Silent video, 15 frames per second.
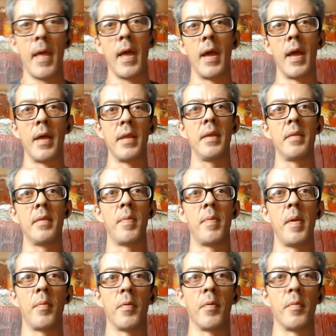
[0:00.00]
I think the
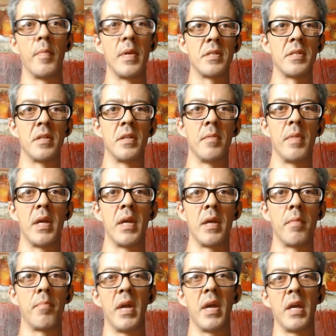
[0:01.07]
people are missing the
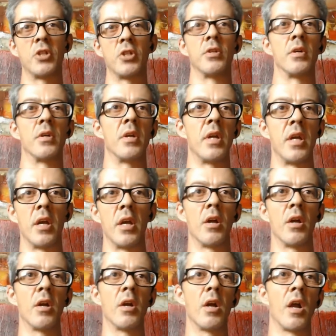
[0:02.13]
big picture
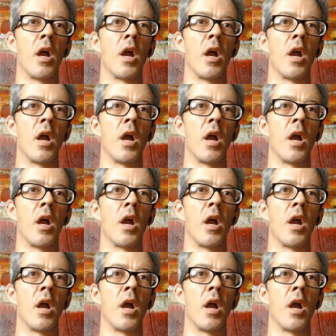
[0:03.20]
here.